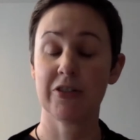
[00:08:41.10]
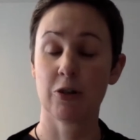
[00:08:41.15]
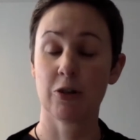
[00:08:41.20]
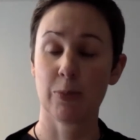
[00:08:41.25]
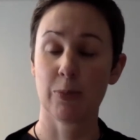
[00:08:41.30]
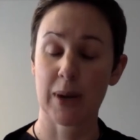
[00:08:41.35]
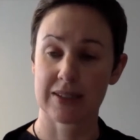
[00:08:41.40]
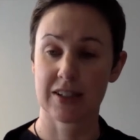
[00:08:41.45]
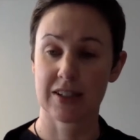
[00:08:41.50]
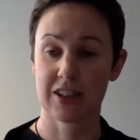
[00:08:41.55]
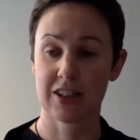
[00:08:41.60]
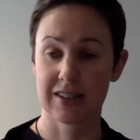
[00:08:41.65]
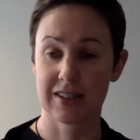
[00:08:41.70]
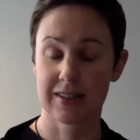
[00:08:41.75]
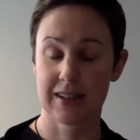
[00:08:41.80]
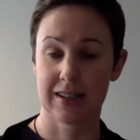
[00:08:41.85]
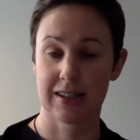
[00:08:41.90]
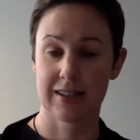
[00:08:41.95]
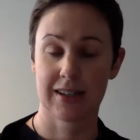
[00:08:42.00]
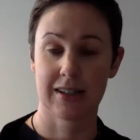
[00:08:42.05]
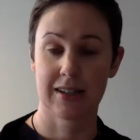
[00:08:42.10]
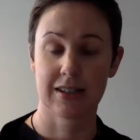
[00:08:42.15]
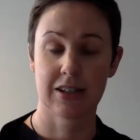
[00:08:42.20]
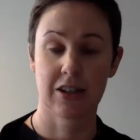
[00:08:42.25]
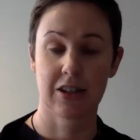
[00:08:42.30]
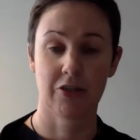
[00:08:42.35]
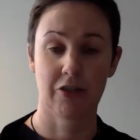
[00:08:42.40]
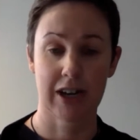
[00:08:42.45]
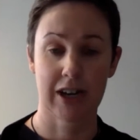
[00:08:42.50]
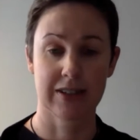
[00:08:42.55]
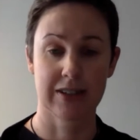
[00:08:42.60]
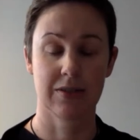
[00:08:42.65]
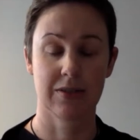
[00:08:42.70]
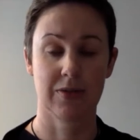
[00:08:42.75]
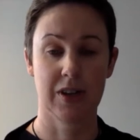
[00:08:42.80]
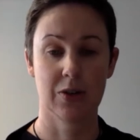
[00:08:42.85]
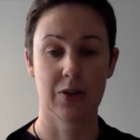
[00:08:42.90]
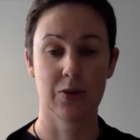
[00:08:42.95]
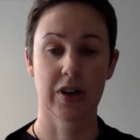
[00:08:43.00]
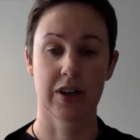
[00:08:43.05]
messages that sent to the rest of
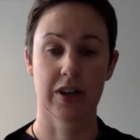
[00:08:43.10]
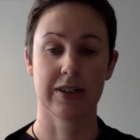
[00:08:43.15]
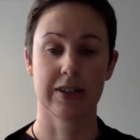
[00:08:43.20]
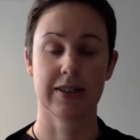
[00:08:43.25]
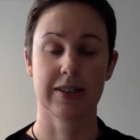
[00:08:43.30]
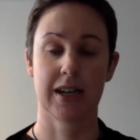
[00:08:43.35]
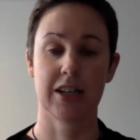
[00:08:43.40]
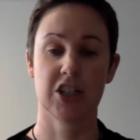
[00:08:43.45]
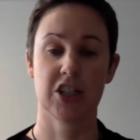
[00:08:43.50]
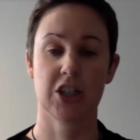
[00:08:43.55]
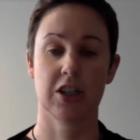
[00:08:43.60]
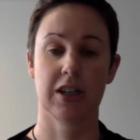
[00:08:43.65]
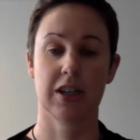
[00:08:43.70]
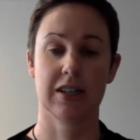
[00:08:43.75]
the organisation